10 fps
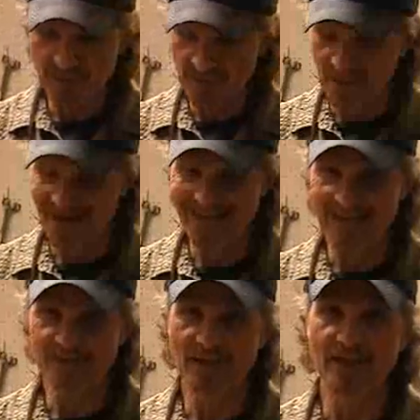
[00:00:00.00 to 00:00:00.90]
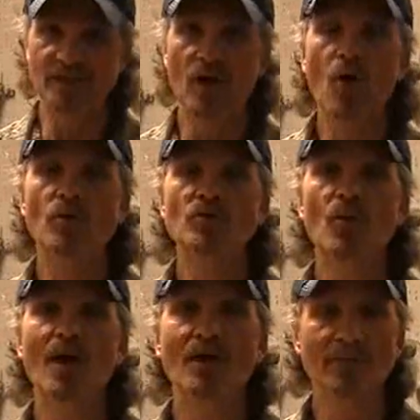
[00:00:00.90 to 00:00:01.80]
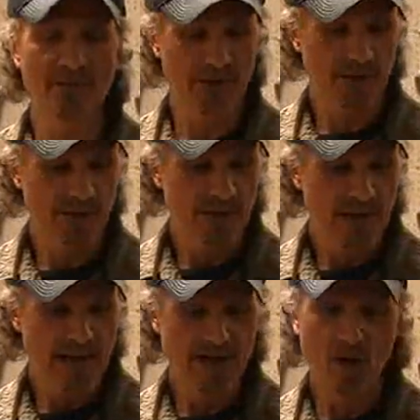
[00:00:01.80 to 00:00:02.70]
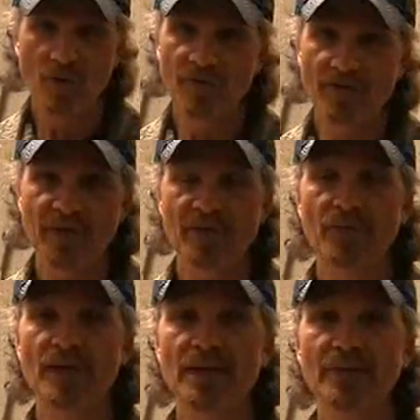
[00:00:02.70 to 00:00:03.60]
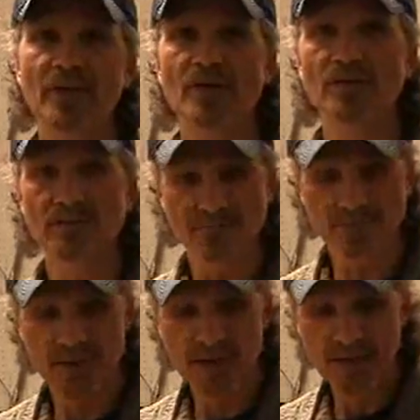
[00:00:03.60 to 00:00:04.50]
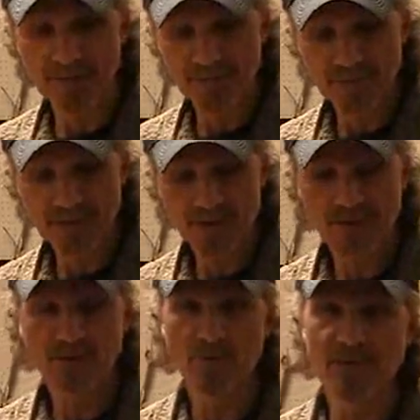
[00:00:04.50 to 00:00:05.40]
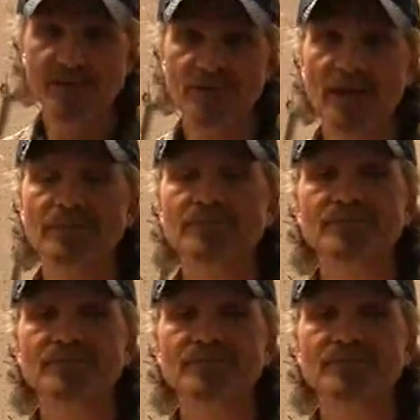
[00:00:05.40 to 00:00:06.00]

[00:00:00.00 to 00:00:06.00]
being the high E string. It's O12, and O53 in the low E string.